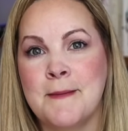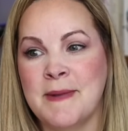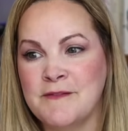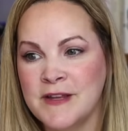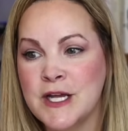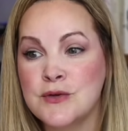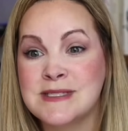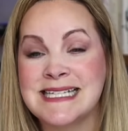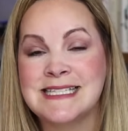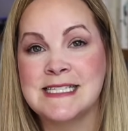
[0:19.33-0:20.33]
my
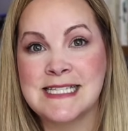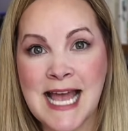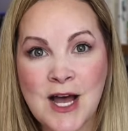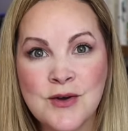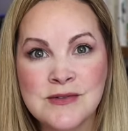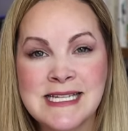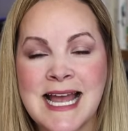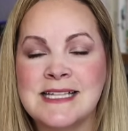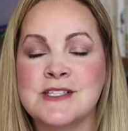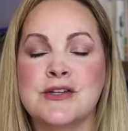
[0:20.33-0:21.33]
videos sound
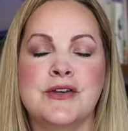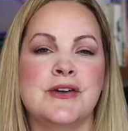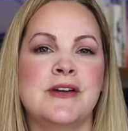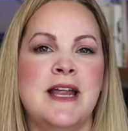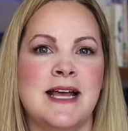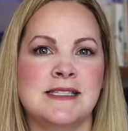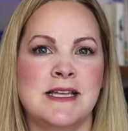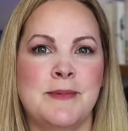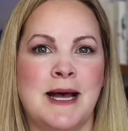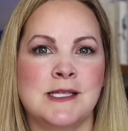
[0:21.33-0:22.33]
as good as
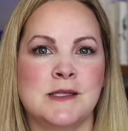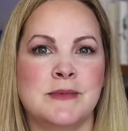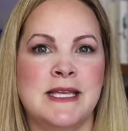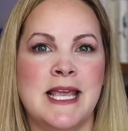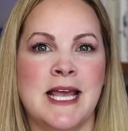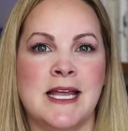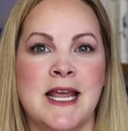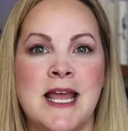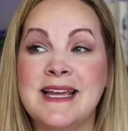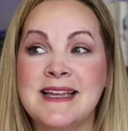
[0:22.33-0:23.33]
they possibly
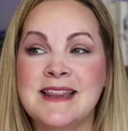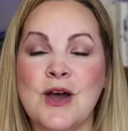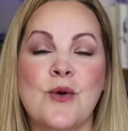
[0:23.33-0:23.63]
can with